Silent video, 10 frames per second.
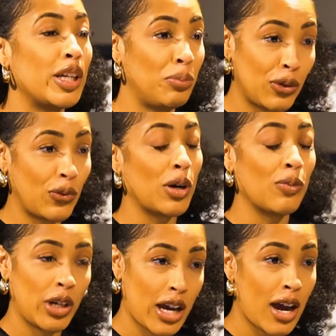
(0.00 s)
did hey.
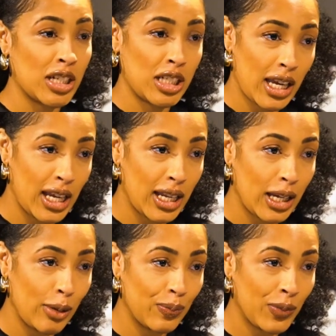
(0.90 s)
perform for Yara
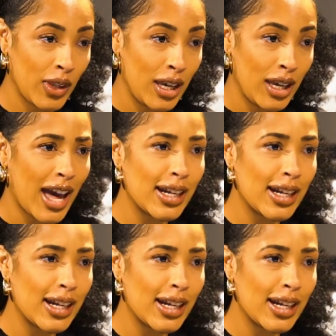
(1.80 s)
Shahidi. Yes.